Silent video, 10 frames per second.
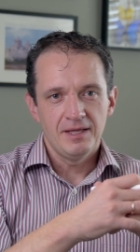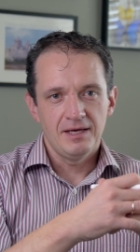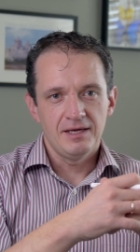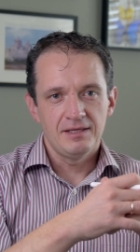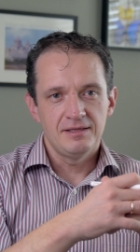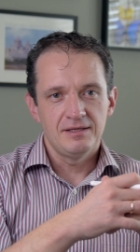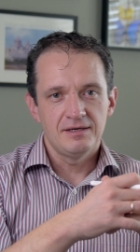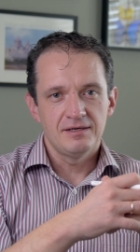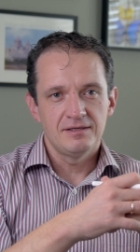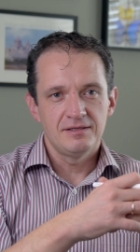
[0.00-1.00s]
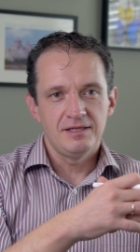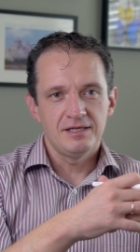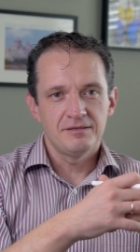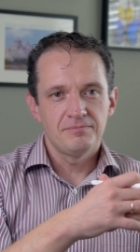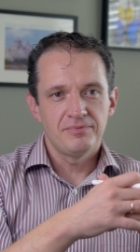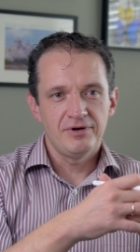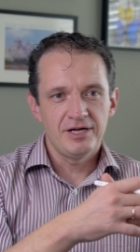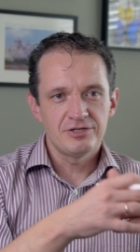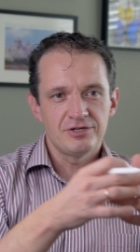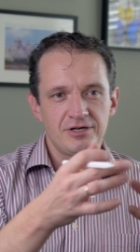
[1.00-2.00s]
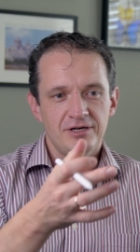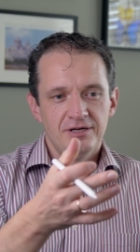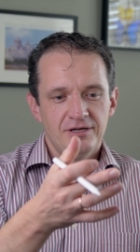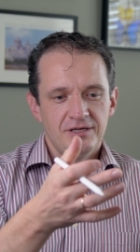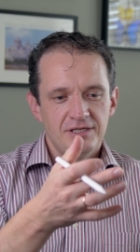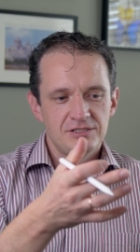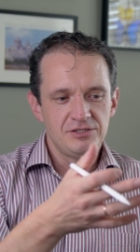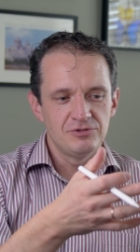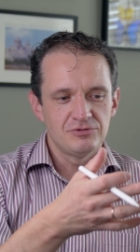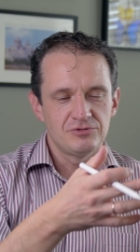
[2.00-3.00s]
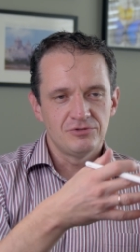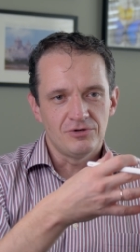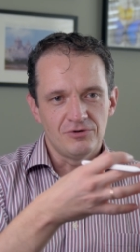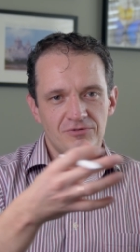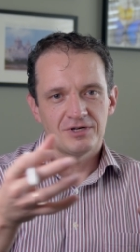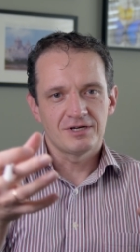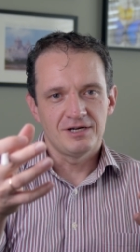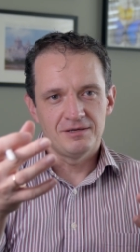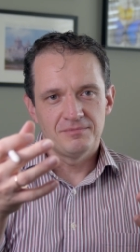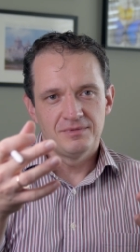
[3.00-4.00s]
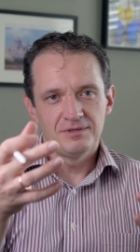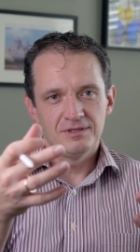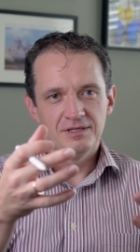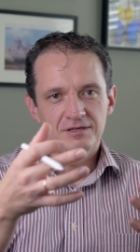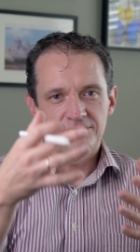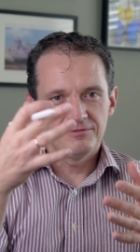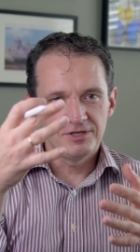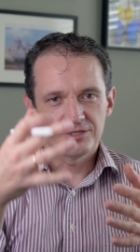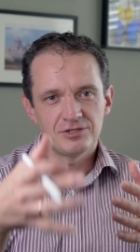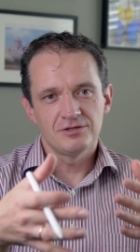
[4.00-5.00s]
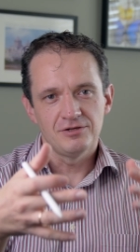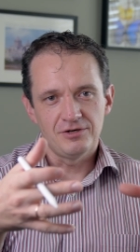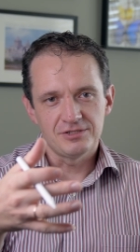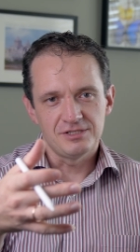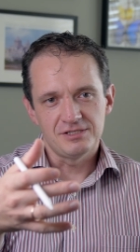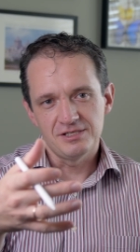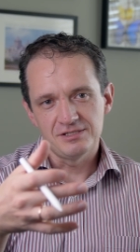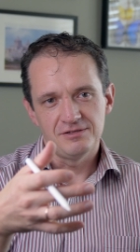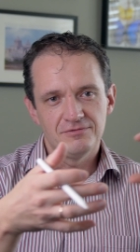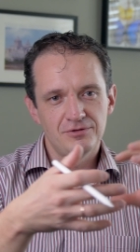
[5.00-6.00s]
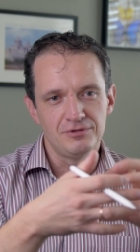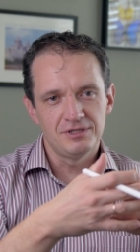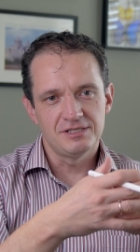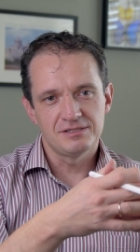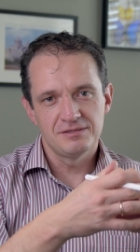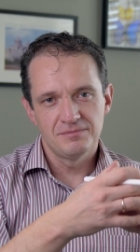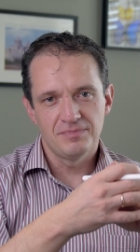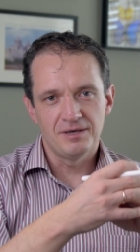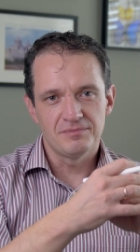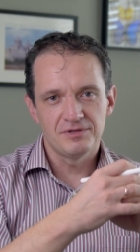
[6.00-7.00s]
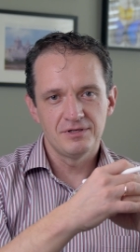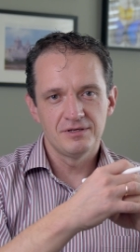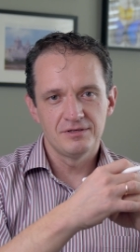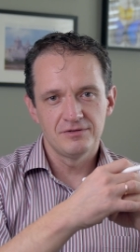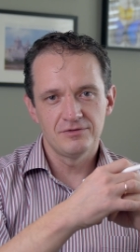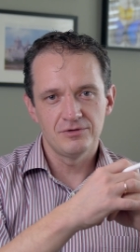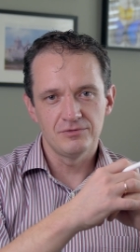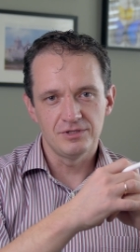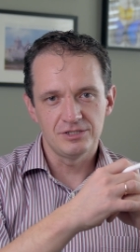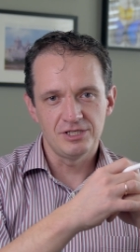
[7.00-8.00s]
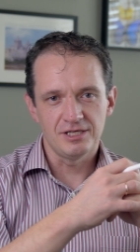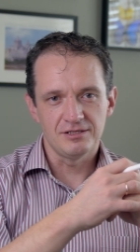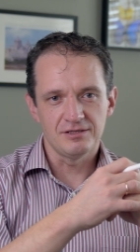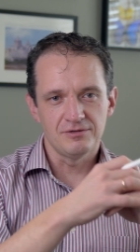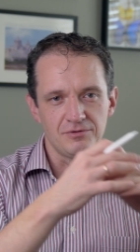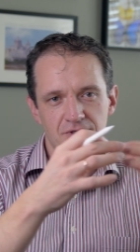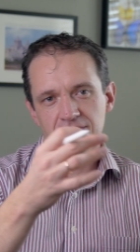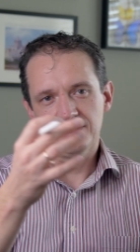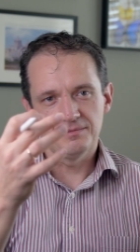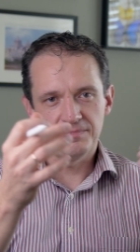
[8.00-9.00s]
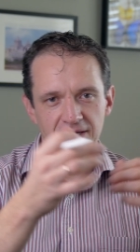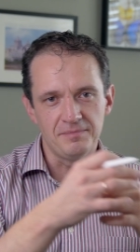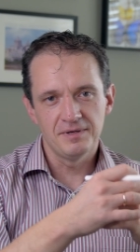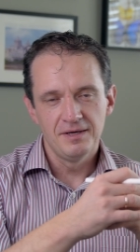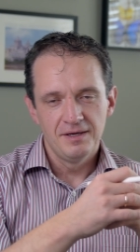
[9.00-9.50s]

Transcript: And uh, that pressure is used to overcome the friction losses as the fluid is pumped through the channel or a pipe.